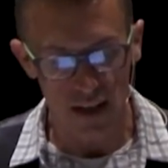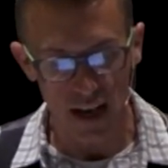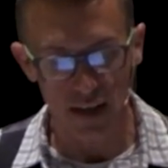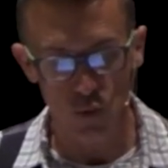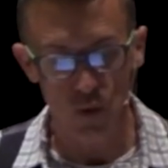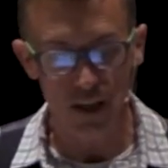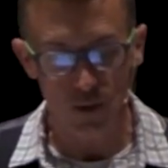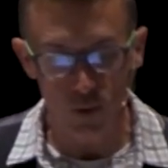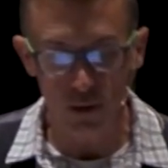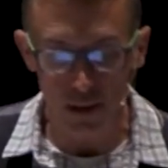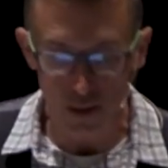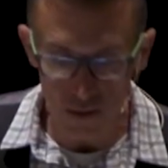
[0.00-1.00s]
Guys, we can
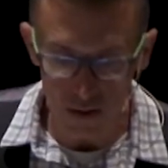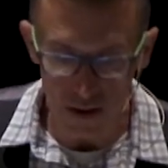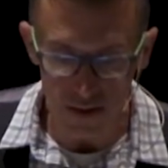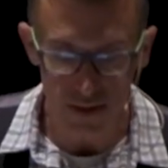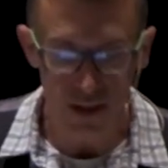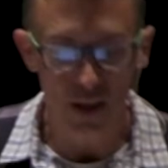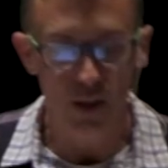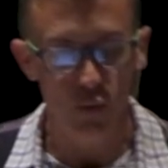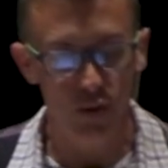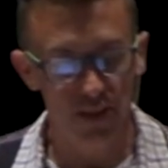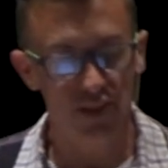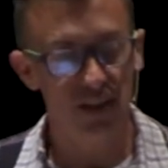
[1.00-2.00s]
really do this.
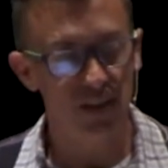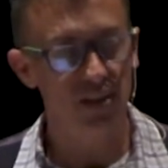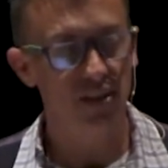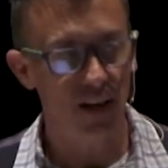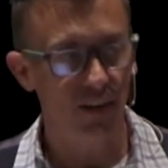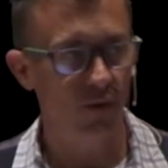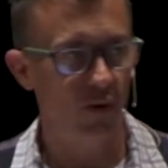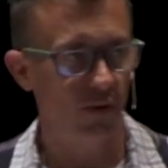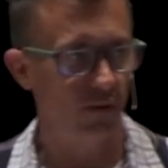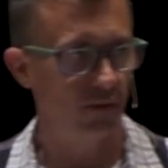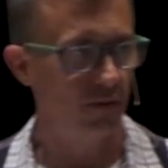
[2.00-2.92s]
Resist the devil.